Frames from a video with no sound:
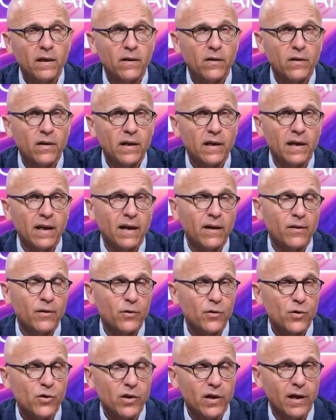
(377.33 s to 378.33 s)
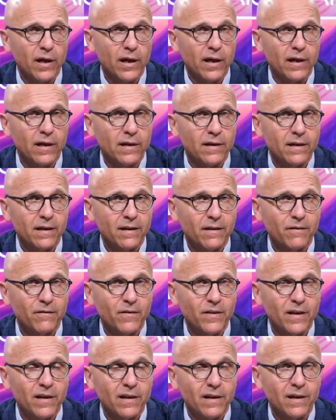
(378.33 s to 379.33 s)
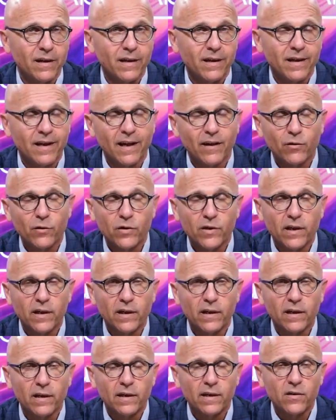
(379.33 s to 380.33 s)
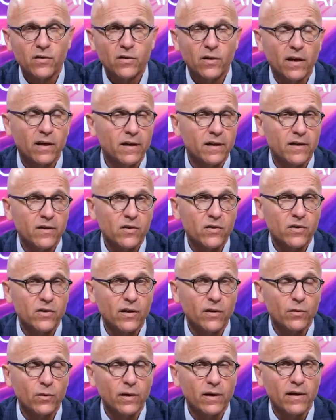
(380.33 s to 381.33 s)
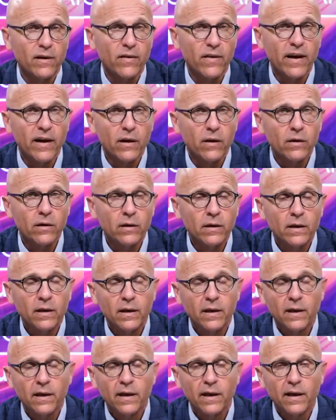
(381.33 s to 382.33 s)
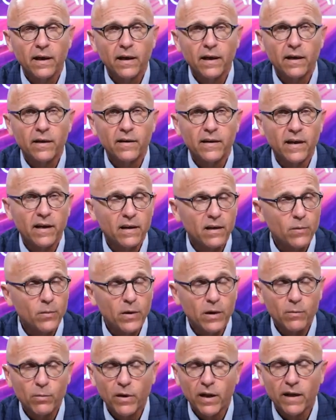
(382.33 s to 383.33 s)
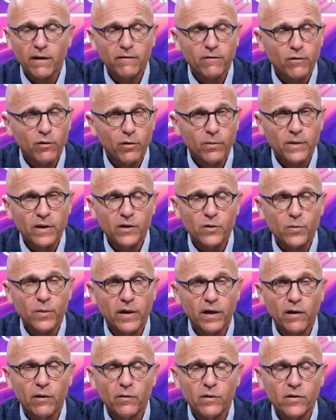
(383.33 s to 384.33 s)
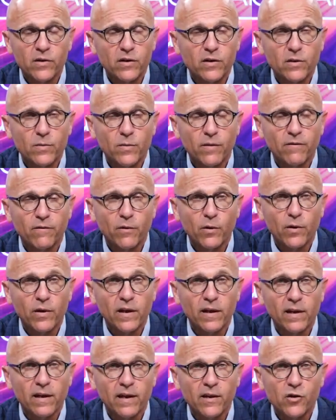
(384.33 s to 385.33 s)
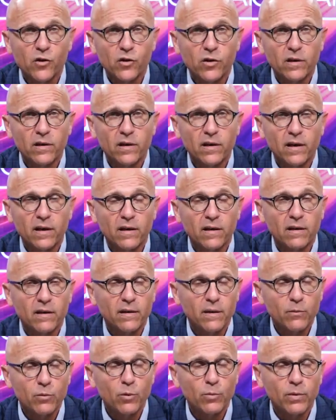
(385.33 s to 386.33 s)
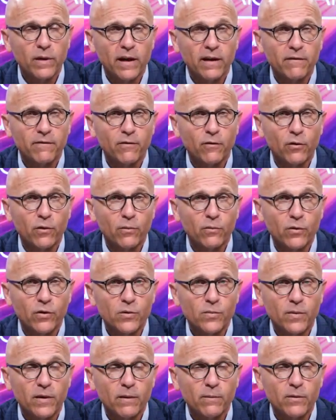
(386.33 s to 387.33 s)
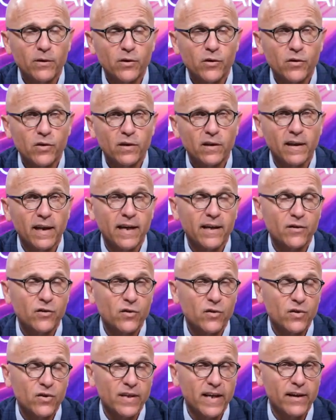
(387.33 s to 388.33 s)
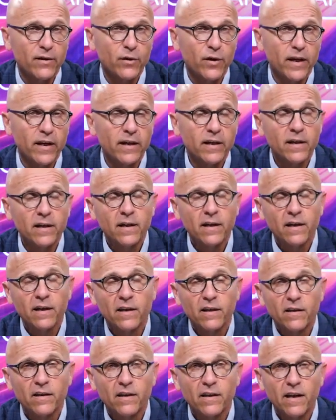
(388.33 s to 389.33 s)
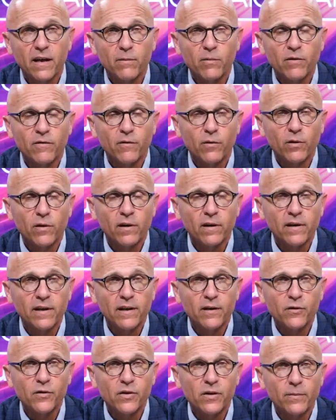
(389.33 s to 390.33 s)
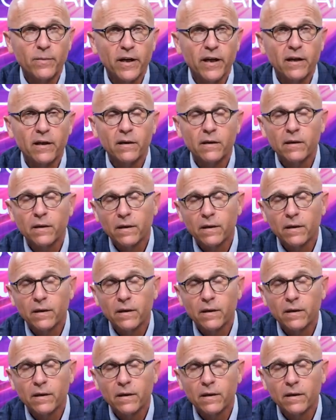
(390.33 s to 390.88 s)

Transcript: the other side of the accounting is not necessarily there. The NDP platform has been out since before the election. The Liberal platform was published the last Saturday, the day before the leaders' debate.